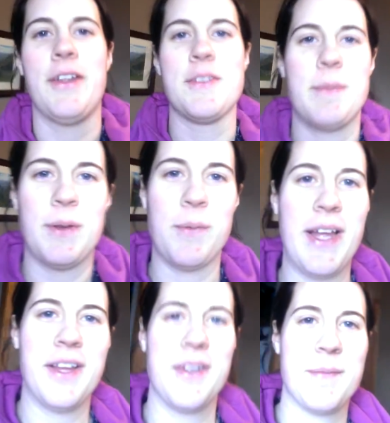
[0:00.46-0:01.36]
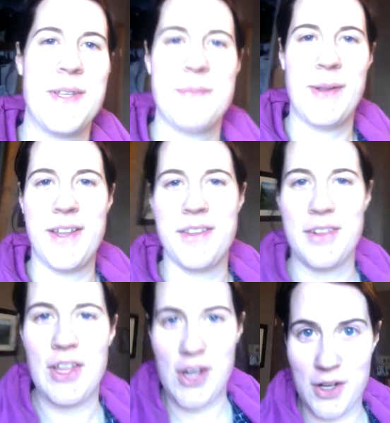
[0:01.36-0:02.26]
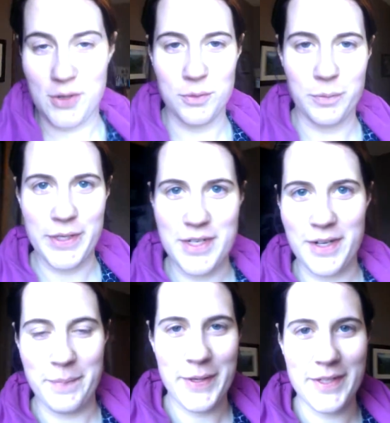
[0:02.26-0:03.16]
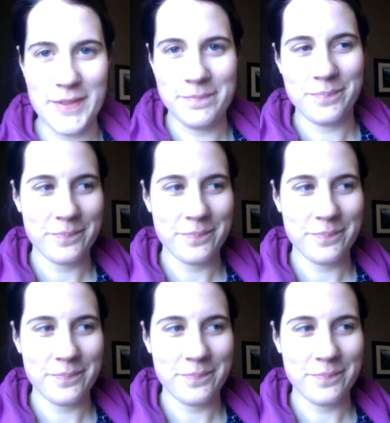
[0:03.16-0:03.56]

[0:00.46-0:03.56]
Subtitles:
It's been a while, but it's been another long, cold winter up here.